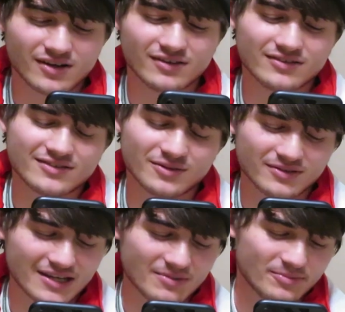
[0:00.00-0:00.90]
Bro,
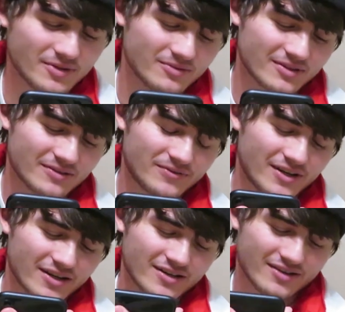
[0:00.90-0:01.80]
don't DM him, dude. What the? F
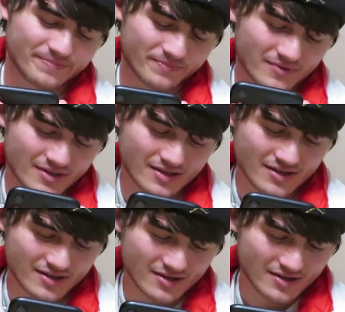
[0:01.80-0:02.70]
I'm already DMing